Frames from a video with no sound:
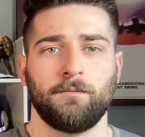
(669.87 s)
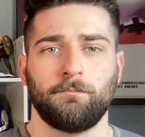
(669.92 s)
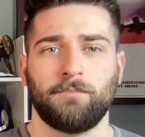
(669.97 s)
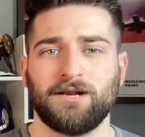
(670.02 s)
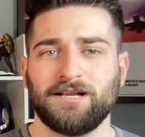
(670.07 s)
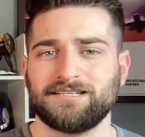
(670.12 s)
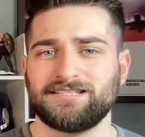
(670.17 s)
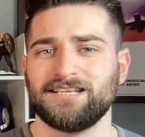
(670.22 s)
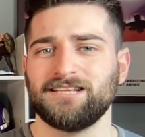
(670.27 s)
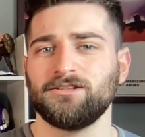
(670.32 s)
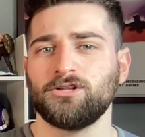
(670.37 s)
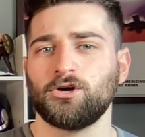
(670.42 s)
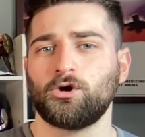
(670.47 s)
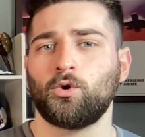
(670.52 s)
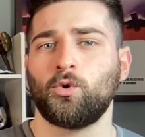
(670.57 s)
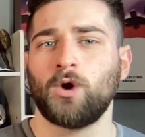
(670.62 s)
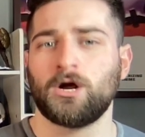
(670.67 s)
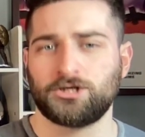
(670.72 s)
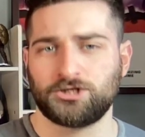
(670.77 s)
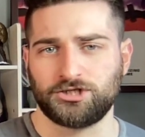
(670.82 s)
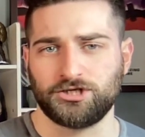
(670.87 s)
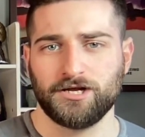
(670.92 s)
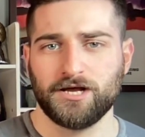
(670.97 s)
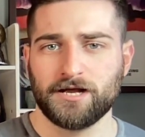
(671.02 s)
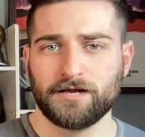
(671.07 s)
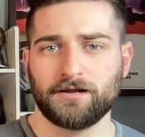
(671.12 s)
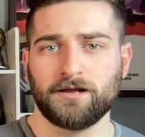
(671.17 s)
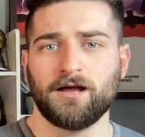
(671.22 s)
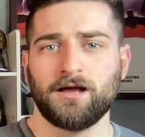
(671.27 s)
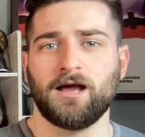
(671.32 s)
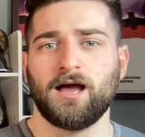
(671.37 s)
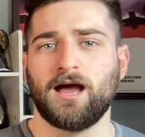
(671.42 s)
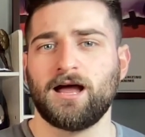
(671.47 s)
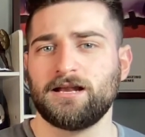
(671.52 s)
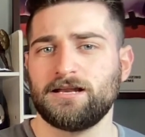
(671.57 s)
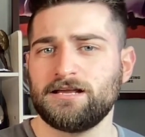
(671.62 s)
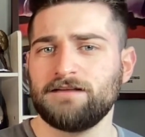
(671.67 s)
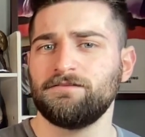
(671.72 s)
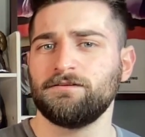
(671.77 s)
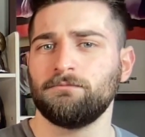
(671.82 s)
But it's in the questioning, and
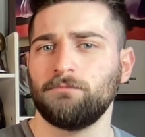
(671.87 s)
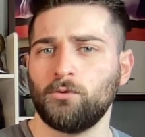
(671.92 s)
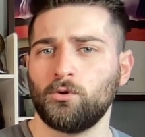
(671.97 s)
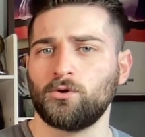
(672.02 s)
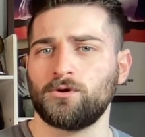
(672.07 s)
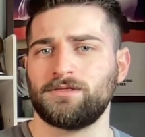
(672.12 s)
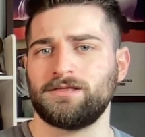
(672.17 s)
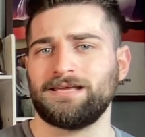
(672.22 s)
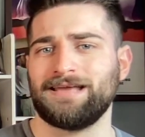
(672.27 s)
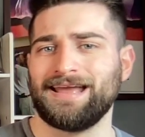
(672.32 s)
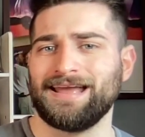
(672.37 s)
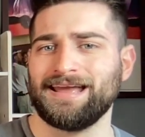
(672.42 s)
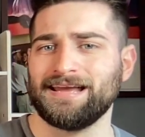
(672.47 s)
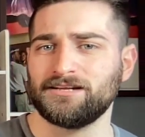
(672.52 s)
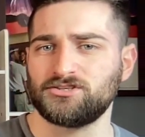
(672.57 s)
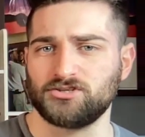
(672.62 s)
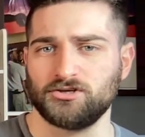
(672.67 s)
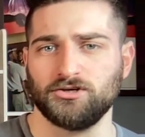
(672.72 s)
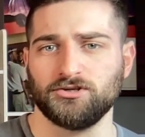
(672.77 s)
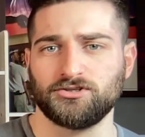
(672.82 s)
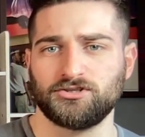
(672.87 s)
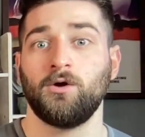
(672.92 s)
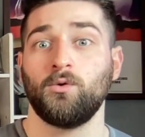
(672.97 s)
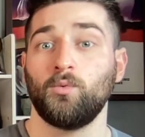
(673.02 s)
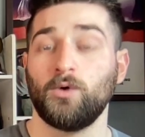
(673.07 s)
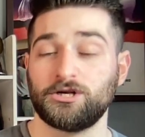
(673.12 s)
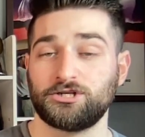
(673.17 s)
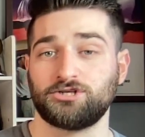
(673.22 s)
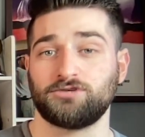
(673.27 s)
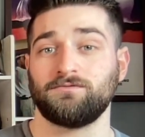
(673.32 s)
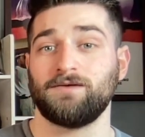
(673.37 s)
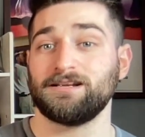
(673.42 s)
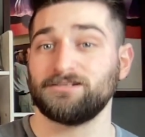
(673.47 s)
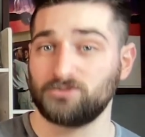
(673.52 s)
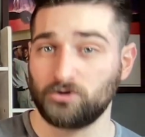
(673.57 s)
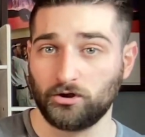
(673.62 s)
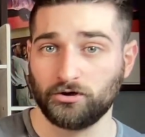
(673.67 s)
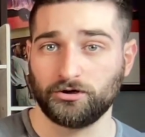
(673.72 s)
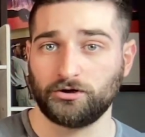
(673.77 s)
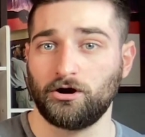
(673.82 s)
even more the answers, which
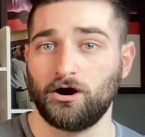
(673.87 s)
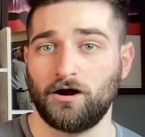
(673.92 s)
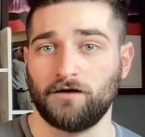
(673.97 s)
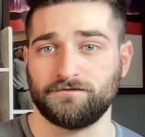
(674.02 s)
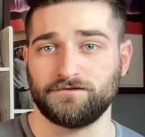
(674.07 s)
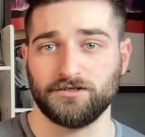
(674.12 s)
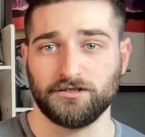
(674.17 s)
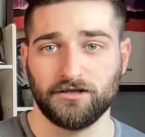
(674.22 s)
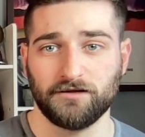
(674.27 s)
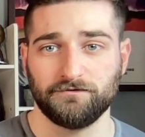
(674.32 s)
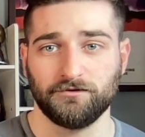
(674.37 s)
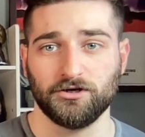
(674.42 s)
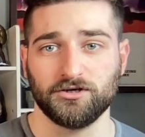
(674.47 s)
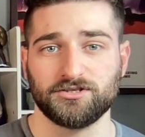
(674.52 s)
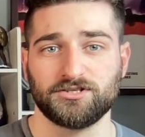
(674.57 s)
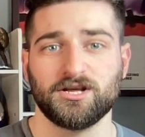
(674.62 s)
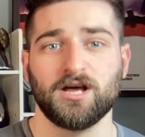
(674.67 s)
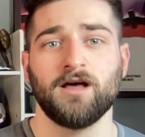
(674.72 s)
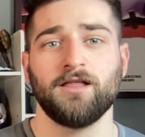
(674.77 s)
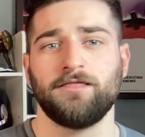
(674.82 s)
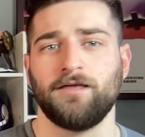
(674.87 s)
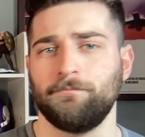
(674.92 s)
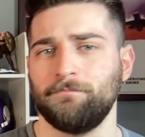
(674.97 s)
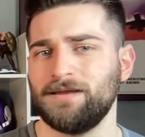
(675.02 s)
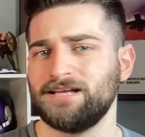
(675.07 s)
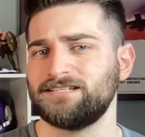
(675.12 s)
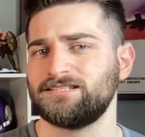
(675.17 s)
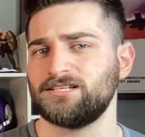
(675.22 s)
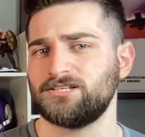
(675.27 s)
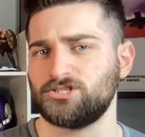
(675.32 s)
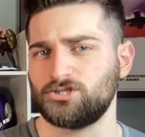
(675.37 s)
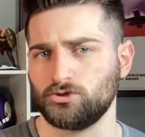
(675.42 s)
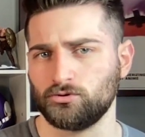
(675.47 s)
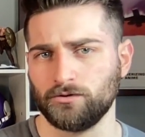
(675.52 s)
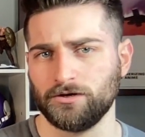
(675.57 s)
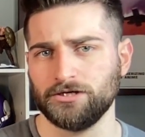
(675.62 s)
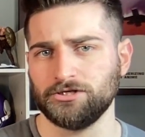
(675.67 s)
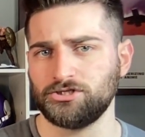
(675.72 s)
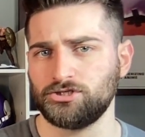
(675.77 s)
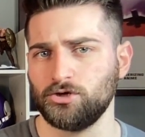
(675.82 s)
Raskolnikov delivers that makes this
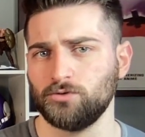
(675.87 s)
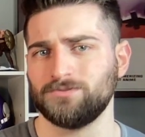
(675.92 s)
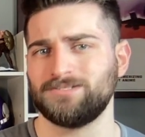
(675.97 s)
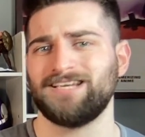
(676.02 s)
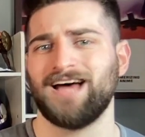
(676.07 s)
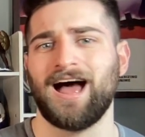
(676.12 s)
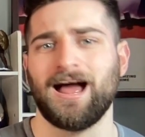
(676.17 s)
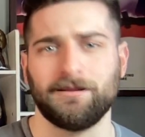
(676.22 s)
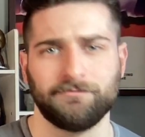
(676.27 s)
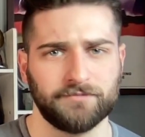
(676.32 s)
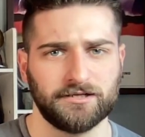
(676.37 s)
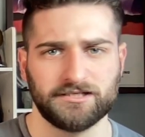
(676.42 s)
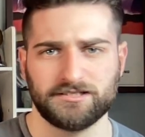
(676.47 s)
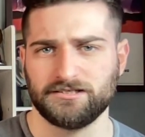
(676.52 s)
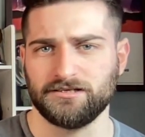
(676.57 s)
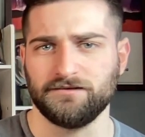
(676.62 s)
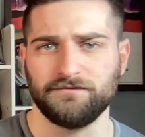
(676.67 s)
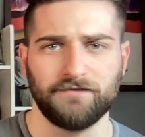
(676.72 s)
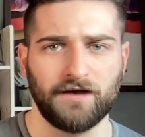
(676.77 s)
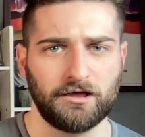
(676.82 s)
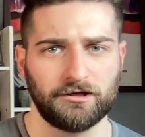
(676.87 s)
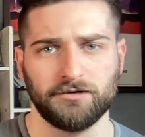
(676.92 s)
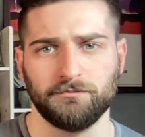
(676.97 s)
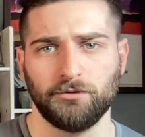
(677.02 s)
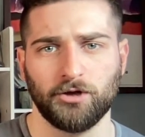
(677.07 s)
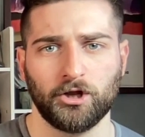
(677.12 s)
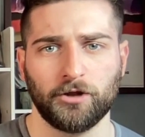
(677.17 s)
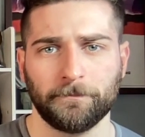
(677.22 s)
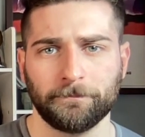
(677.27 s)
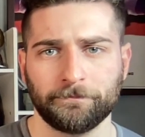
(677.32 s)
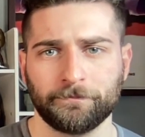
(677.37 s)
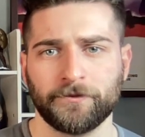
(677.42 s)
story so timelessly valuable.